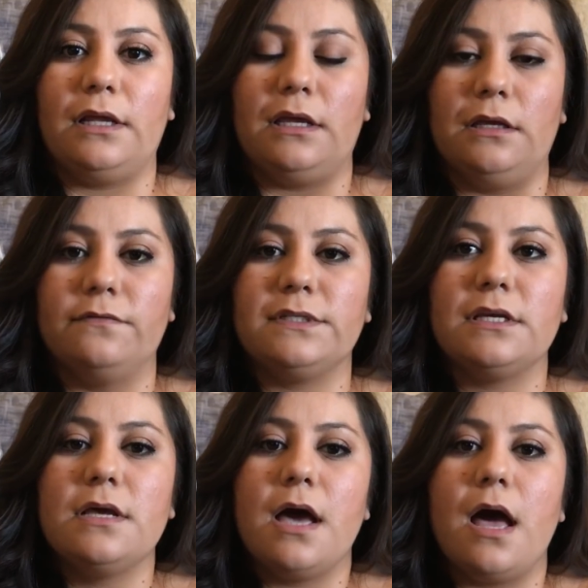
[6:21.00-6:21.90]
leaves,
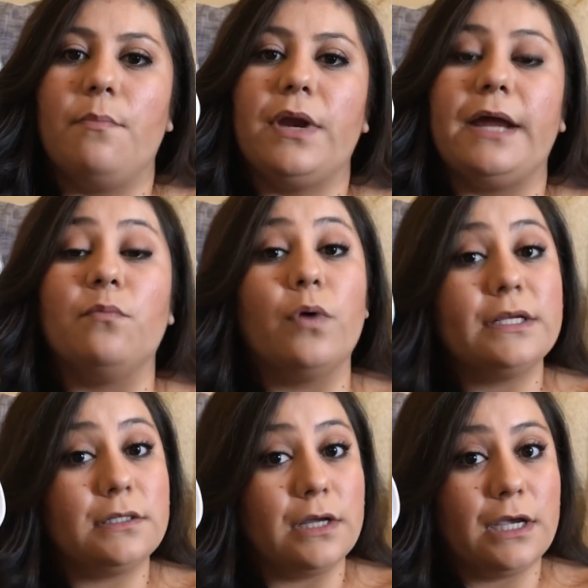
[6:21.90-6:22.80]
but I
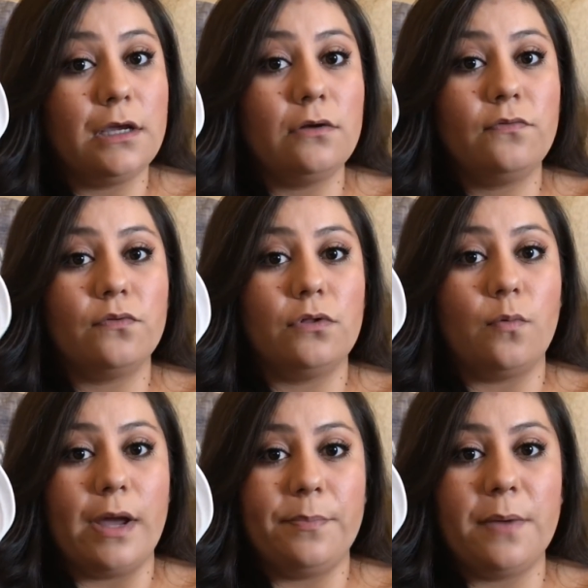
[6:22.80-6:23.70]
was looking for the
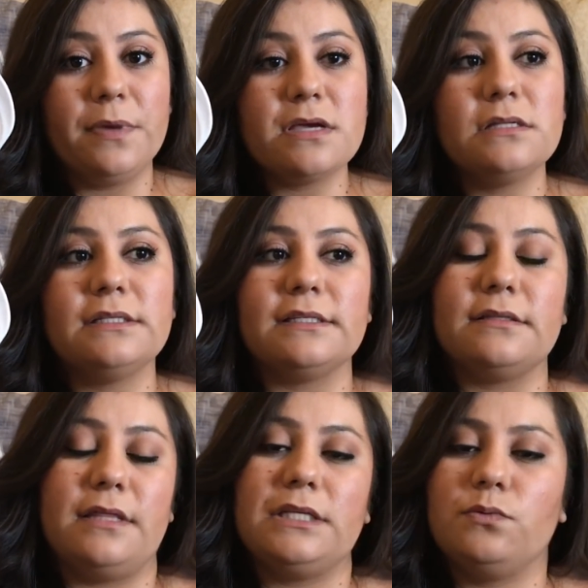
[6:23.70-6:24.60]
white pumpkins.
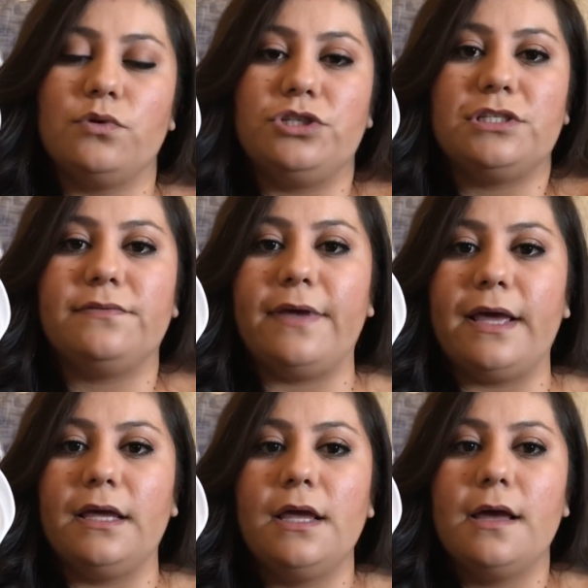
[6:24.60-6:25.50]
This will just
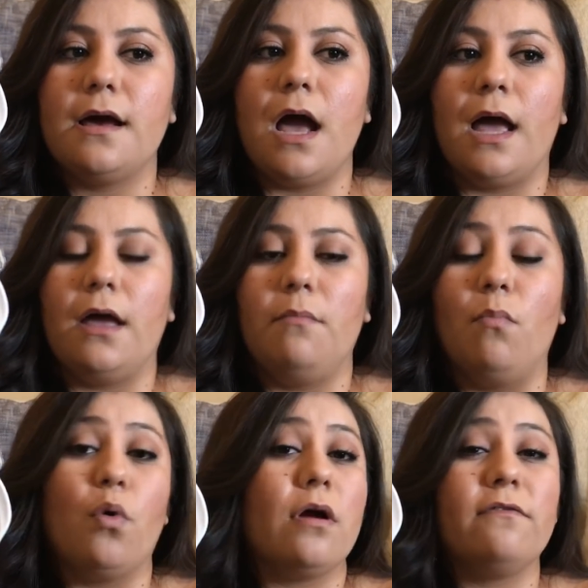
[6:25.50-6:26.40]
fit
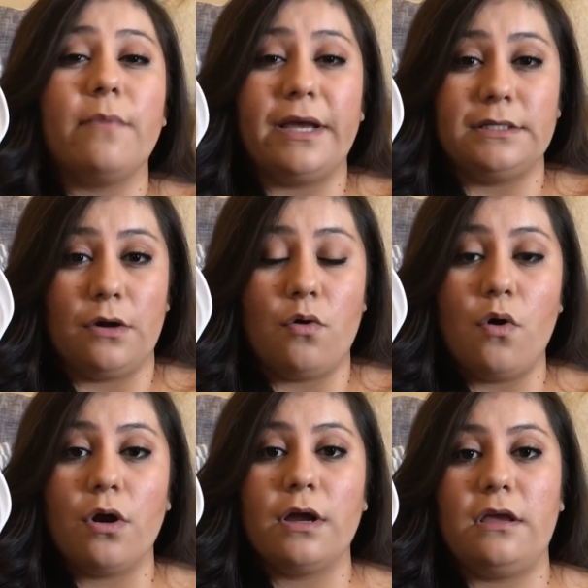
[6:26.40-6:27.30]
more of my
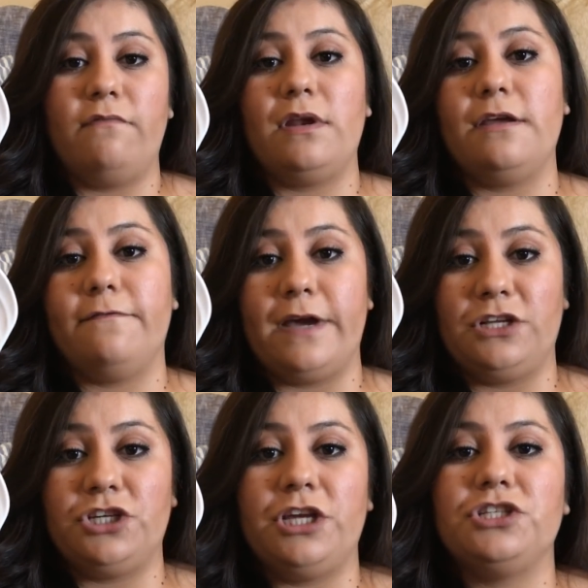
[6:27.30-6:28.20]
decor even if I
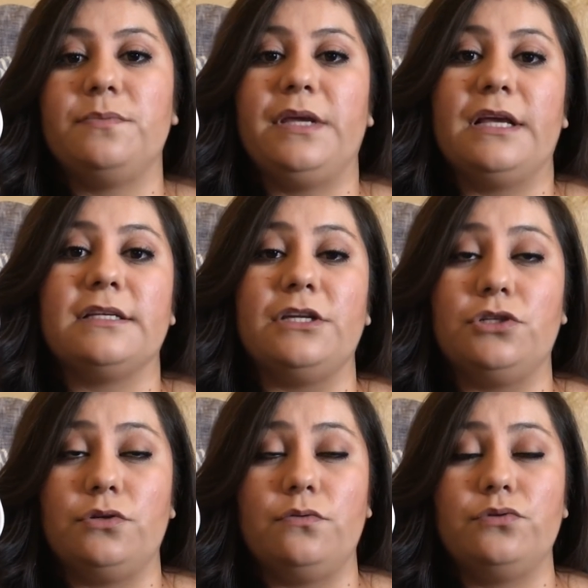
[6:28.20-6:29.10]
change it, because I
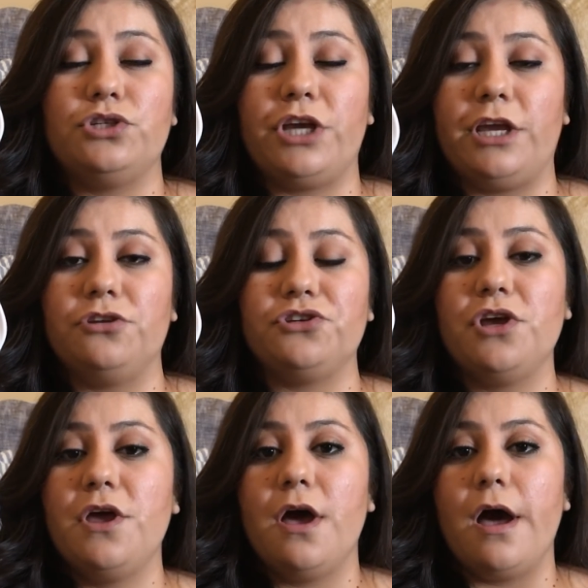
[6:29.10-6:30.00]
do change
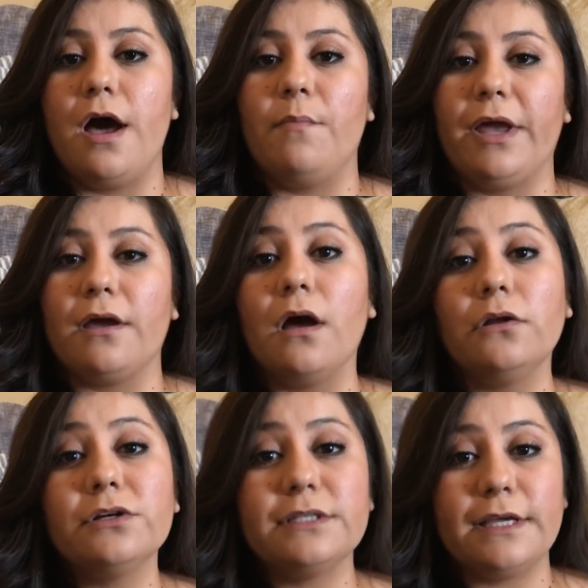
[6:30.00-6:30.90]
my
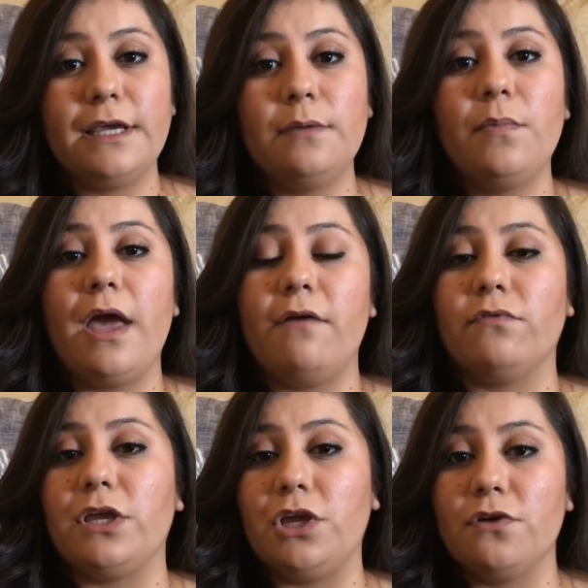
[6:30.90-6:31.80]
color scheme
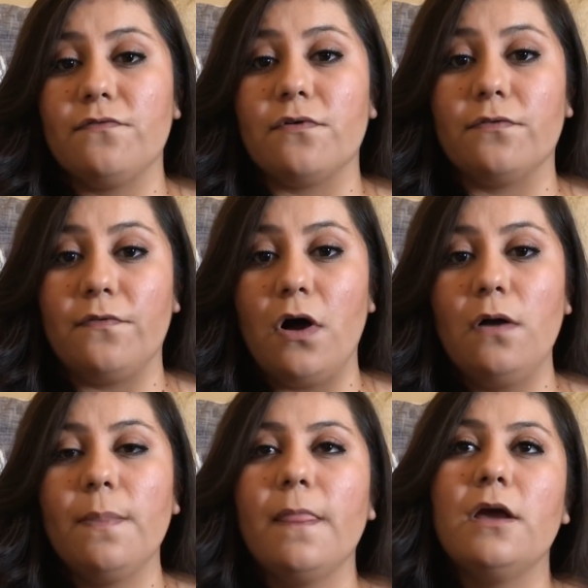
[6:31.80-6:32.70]
every year for
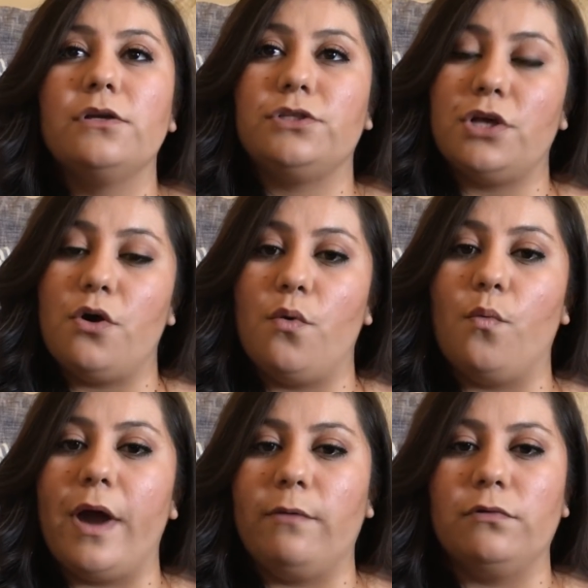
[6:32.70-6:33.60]
fall, so
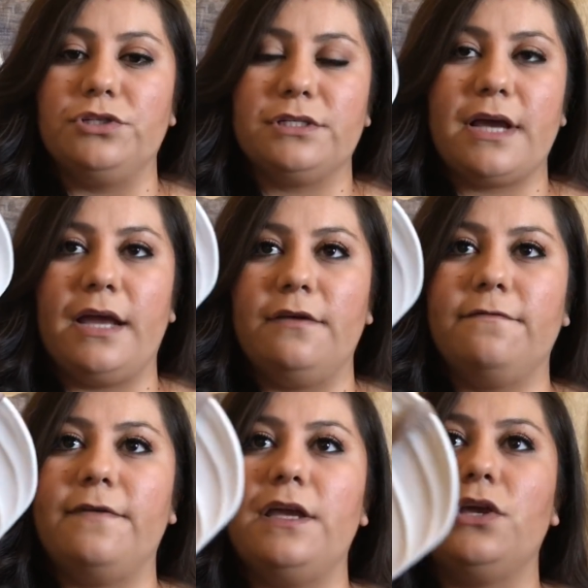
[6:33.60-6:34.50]
white will just kind of
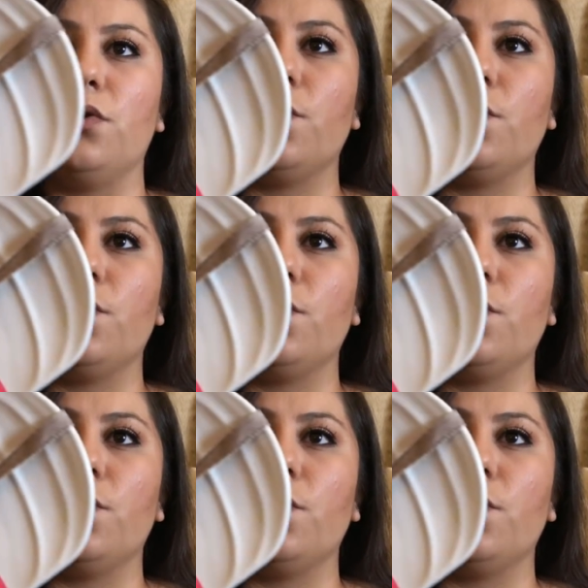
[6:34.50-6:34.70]
fit year